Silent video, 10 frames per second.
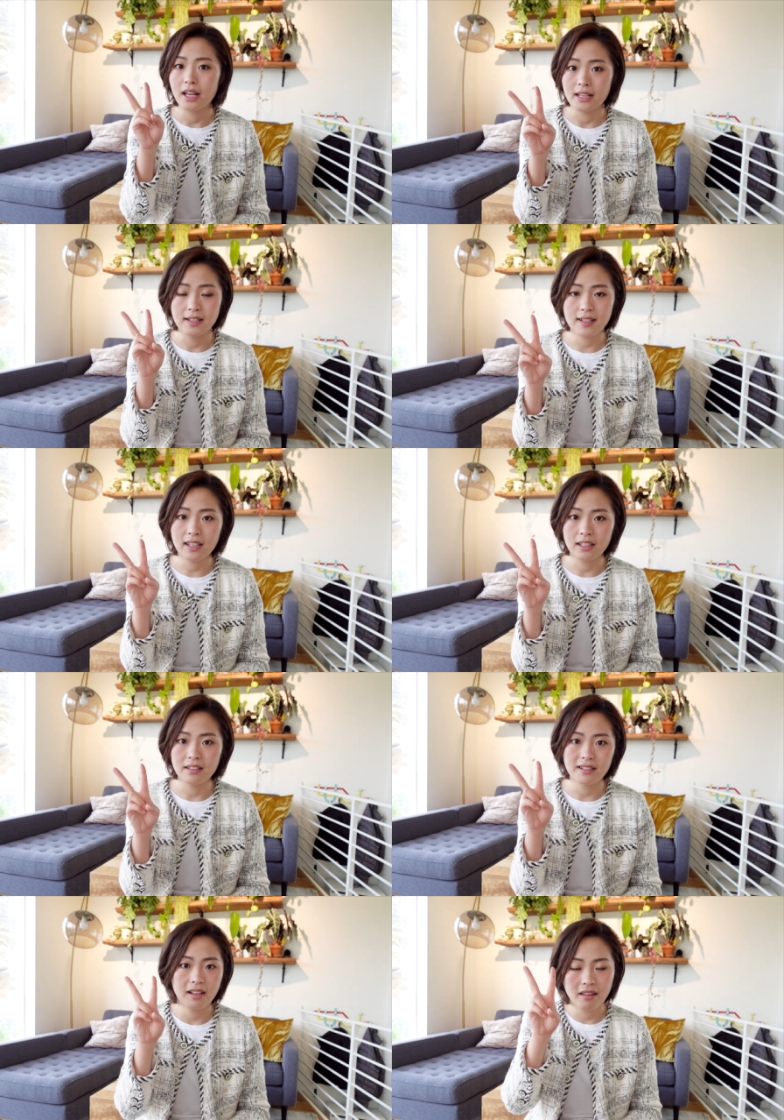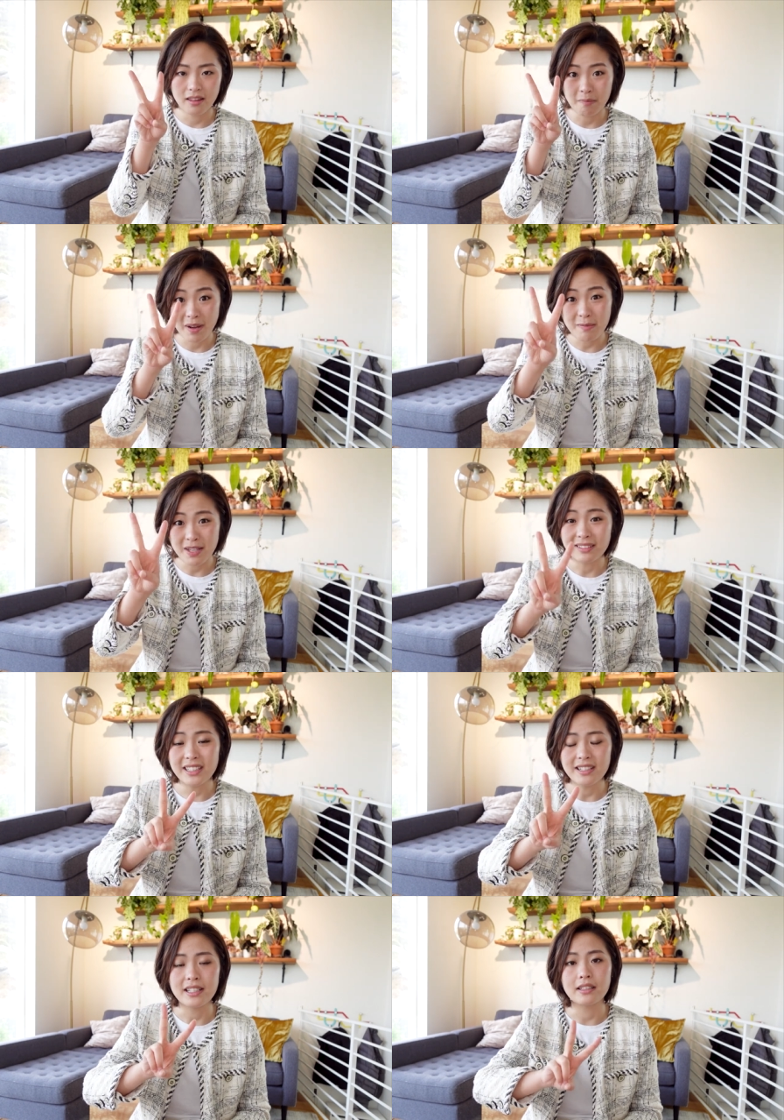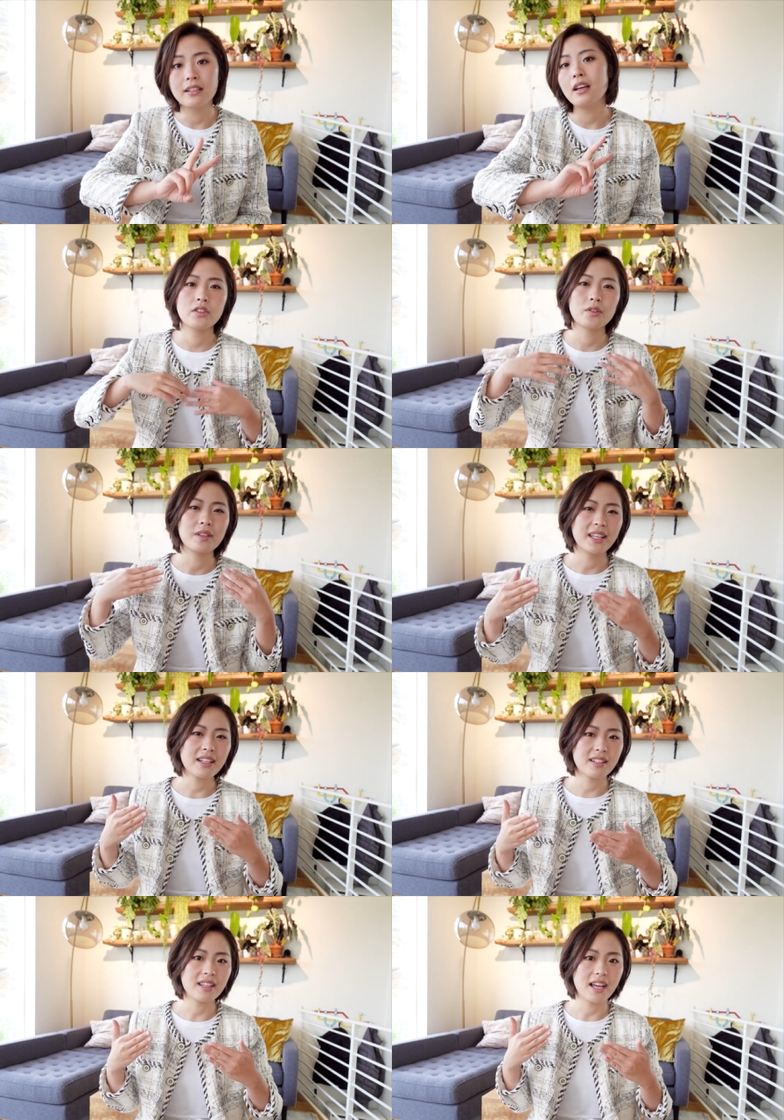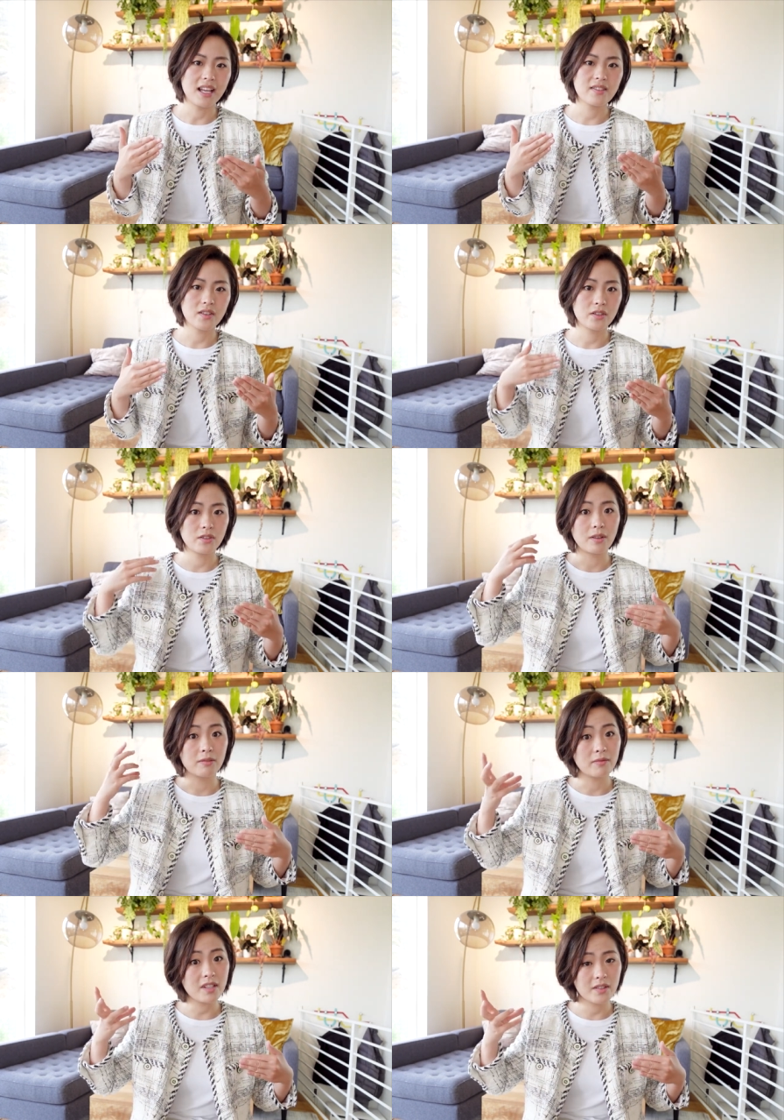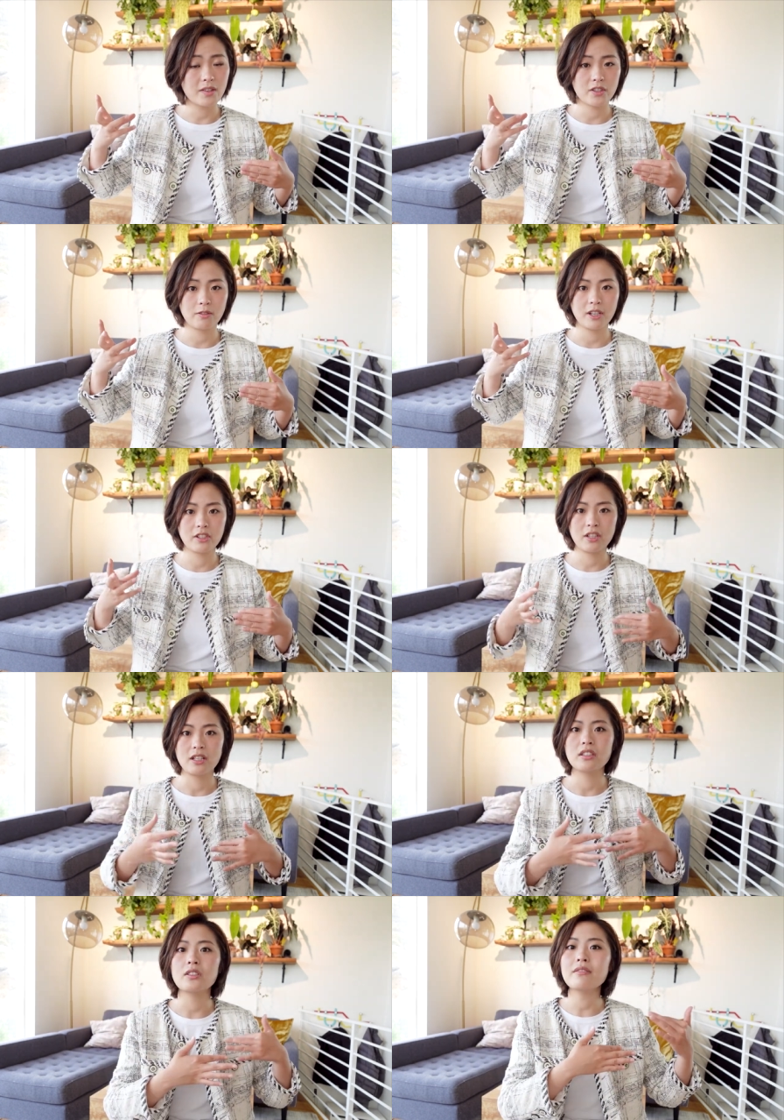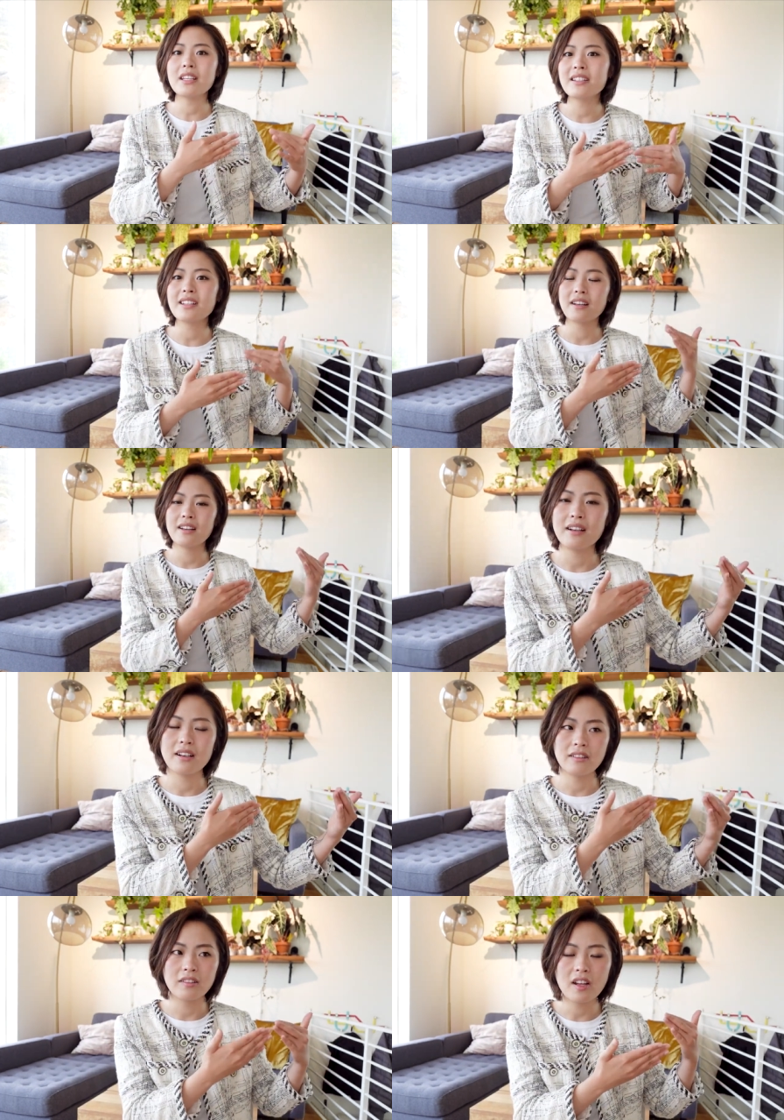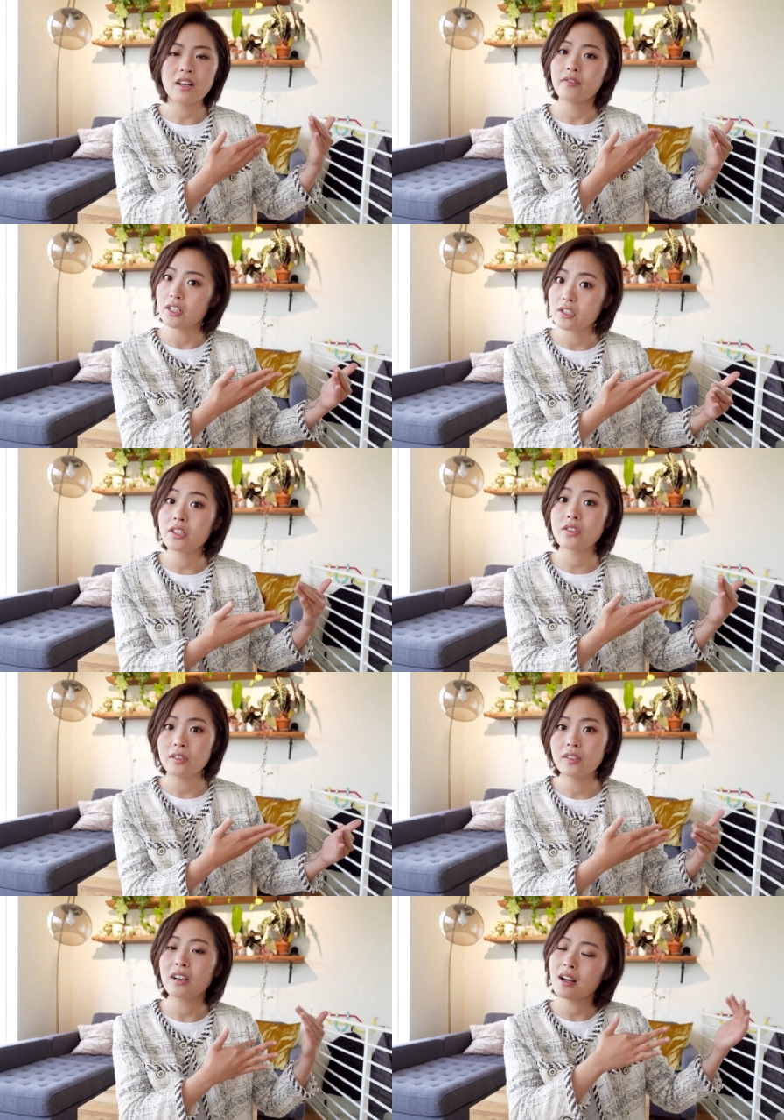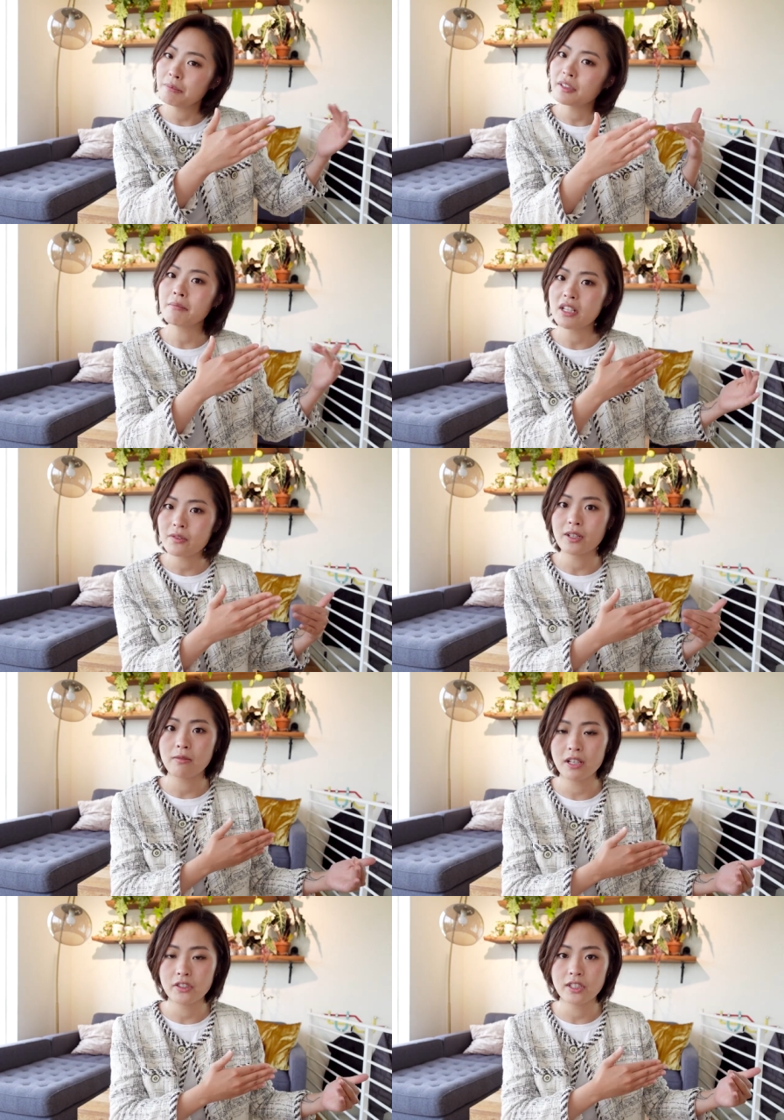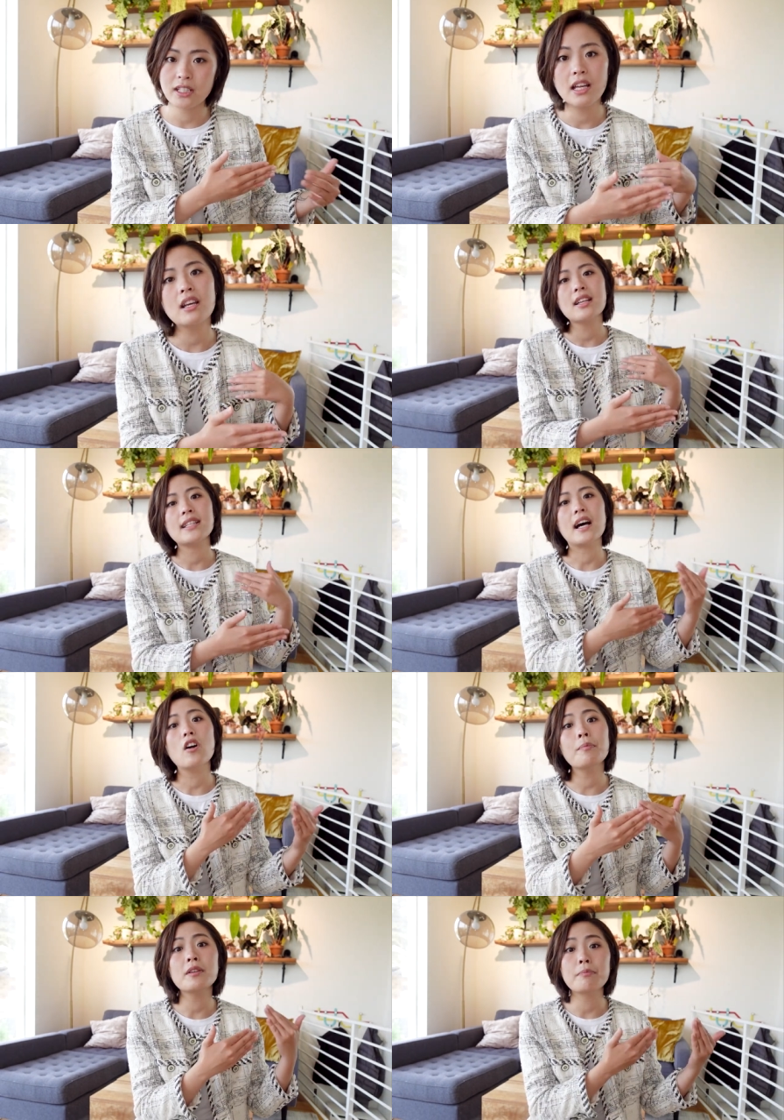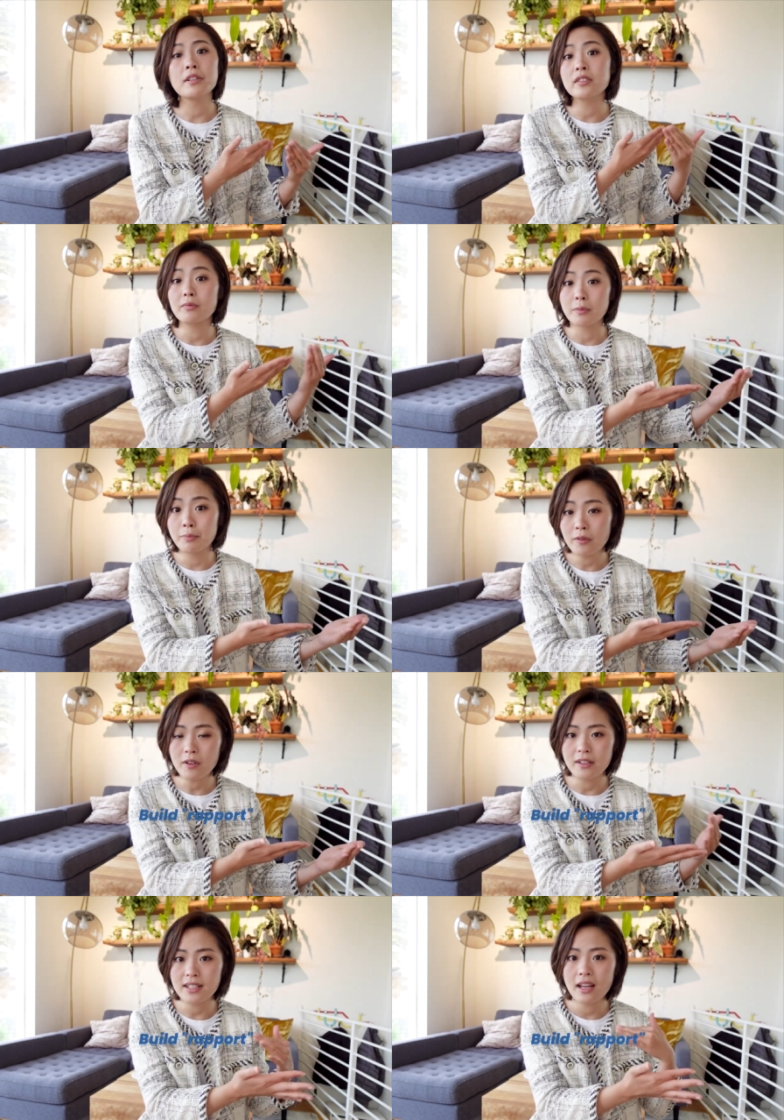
And second, they might be leading. To get the answer to a research question, you need a lot of additional complementary questions to help you build rapport